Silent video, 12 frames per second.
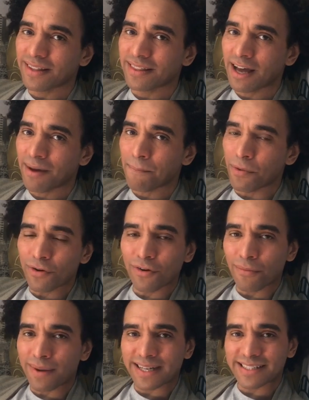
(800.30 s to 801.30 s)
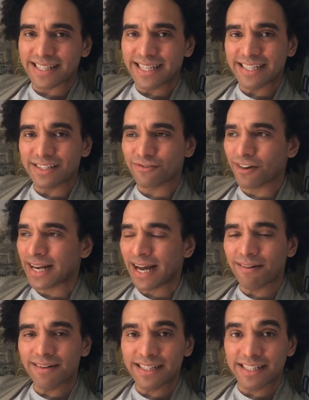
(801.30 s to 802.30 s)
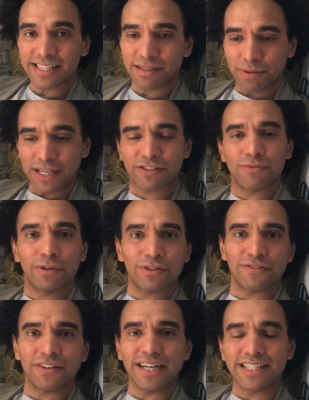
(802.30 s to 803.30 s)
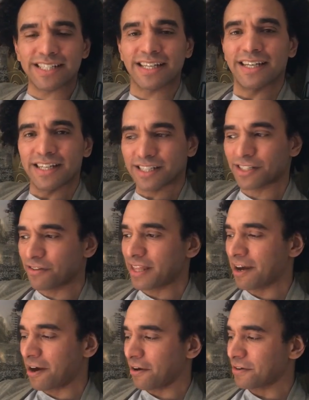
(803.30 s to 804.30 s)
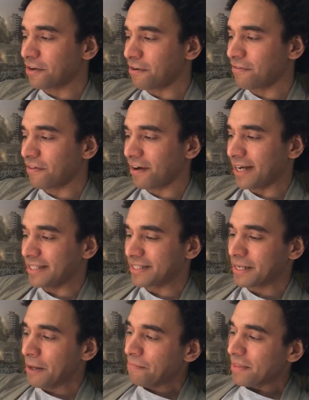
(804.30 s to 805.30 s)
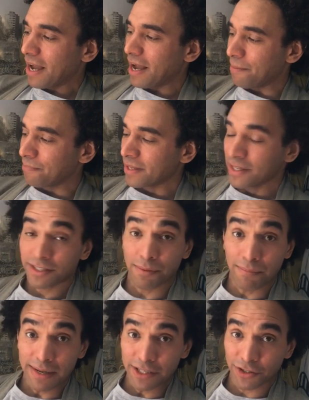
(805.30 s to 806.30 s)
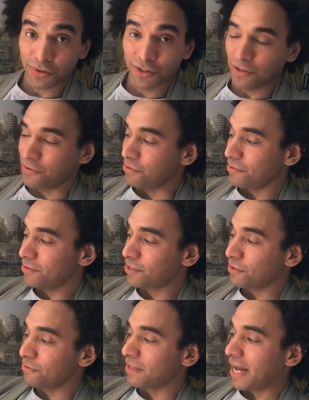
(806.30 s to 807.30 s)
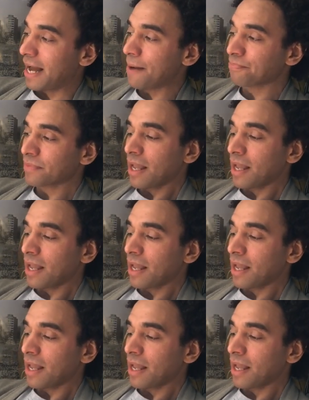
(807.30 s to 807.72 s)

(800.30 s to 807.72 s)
that book or magazine has run out, it disappears from your device, so there are no fines. So make sure you do that.